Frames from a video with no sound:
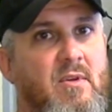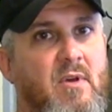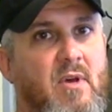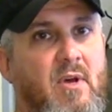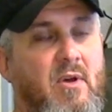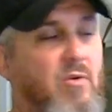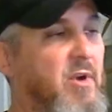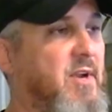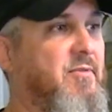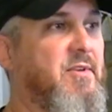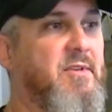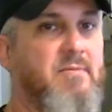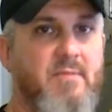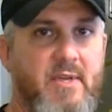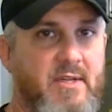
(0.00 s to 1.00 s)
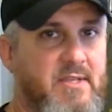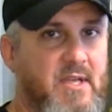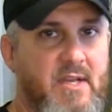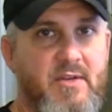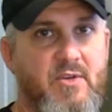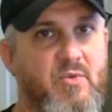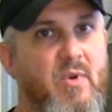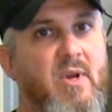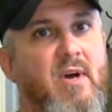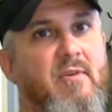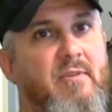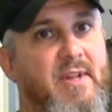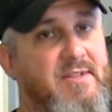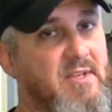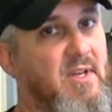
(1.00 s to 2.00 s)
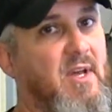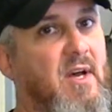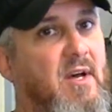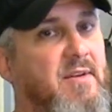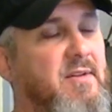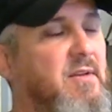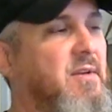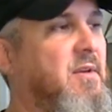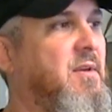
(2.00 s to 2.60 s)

uh, or even 10 to 12, that's a lot